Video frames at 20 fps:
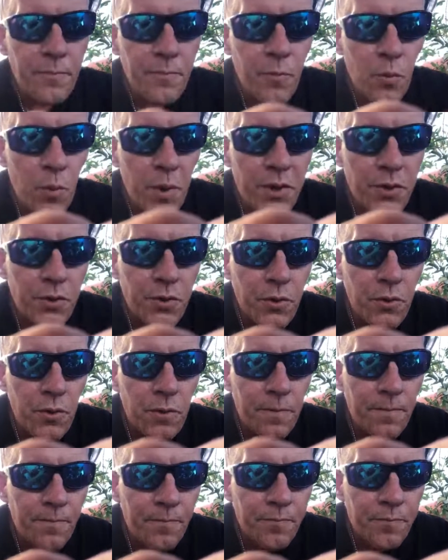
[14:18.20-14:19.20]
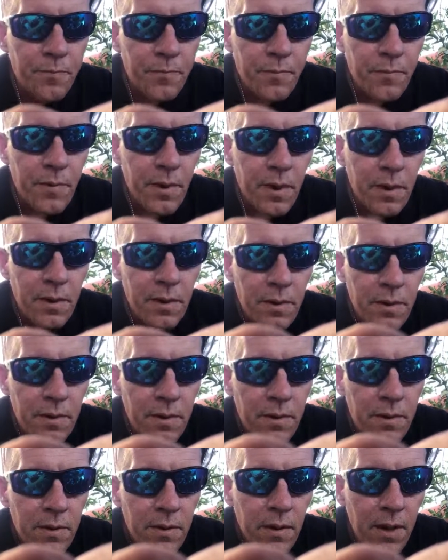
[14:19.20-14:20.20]
WitchSchool.
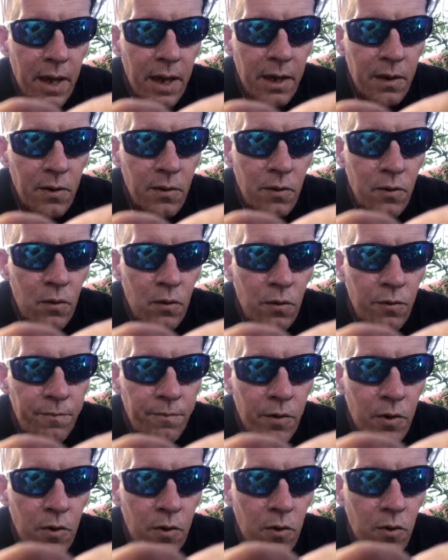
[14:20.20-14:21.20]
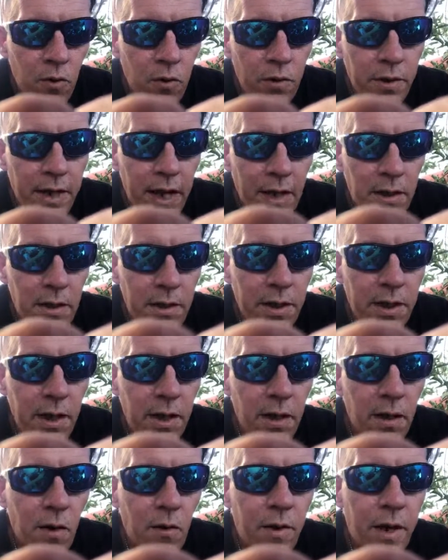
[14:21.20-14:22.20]
Elver
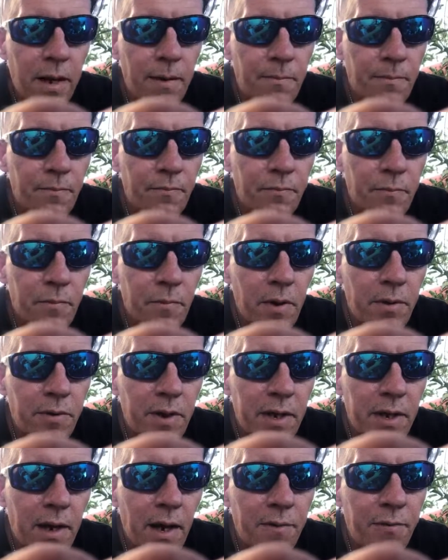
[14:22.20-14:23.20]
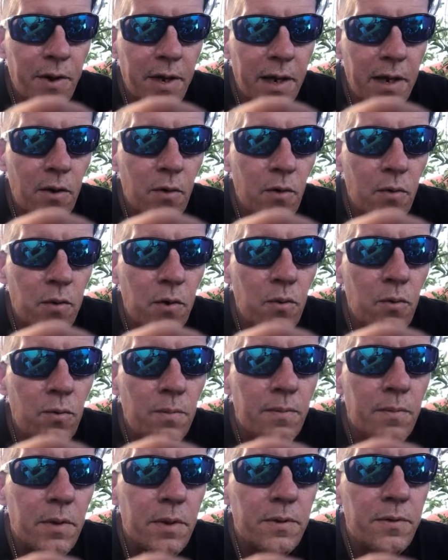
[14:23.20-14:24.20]
Galaga. Okay, I think I know you.
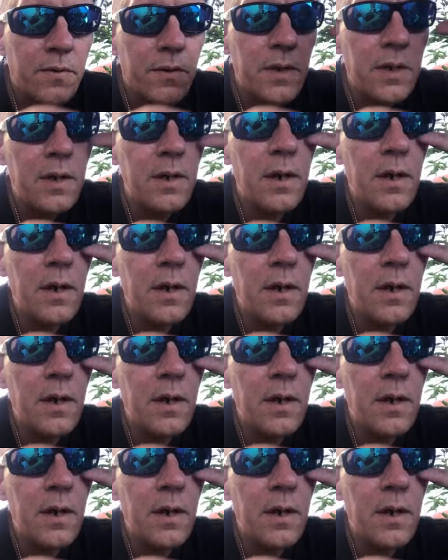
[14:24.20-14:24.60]
Let's see.